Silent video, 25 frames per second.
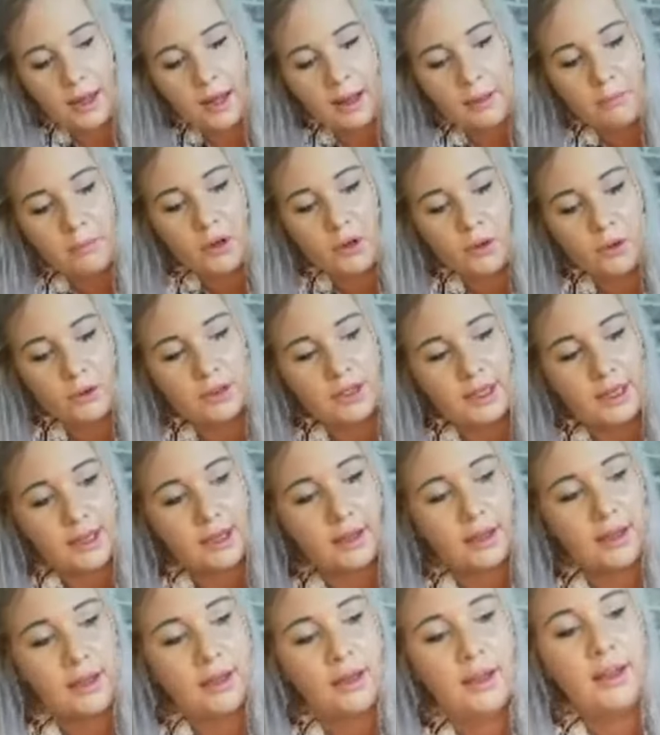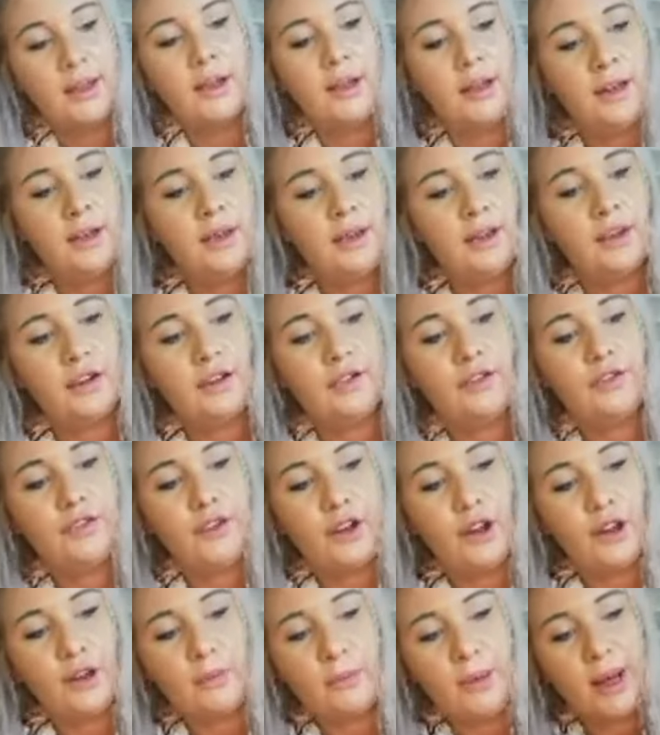I'm holding
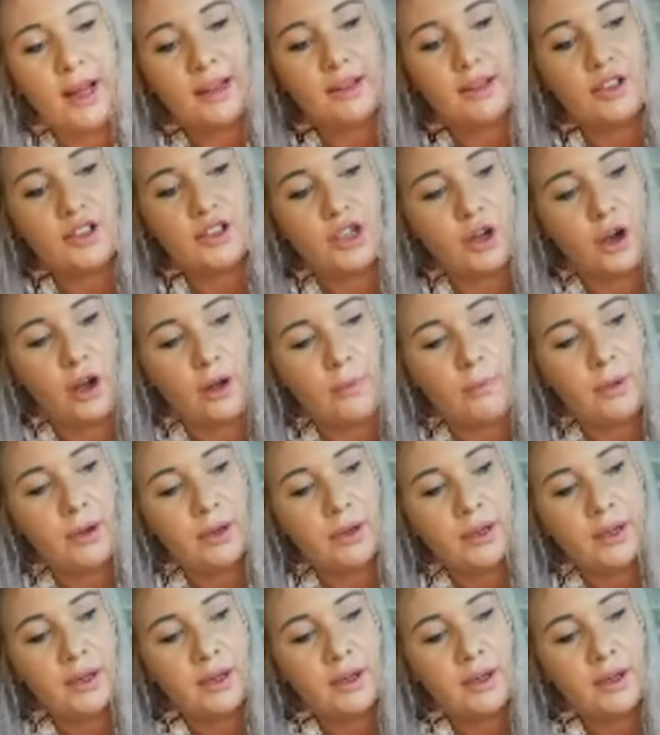firm at the top,